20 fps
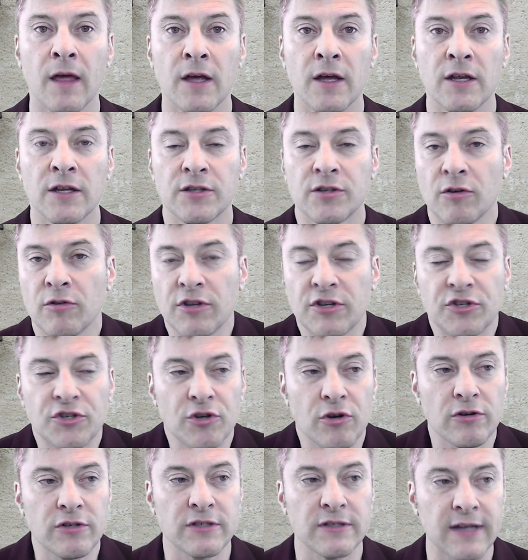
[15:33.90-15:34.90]
So the
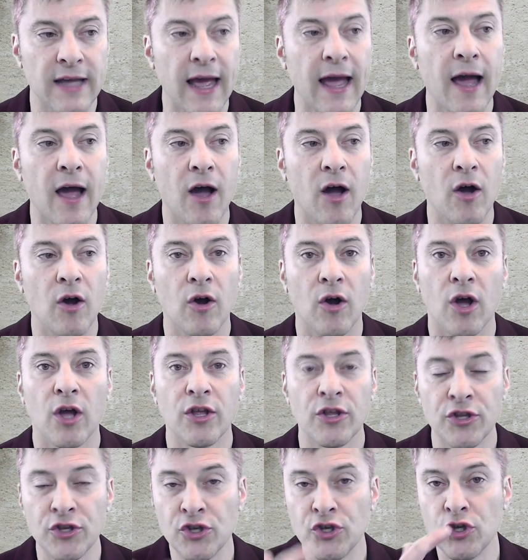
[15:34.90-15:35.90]
church now,
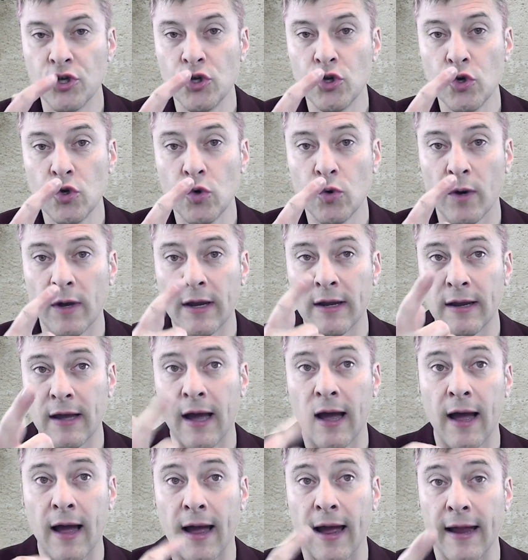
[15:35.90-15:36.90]
you and
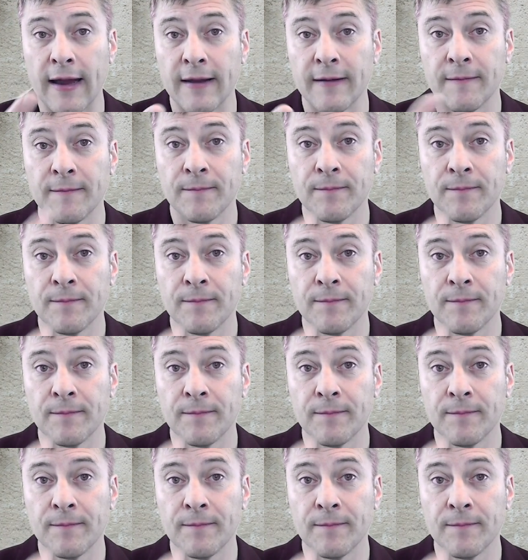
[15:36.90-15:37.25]
I,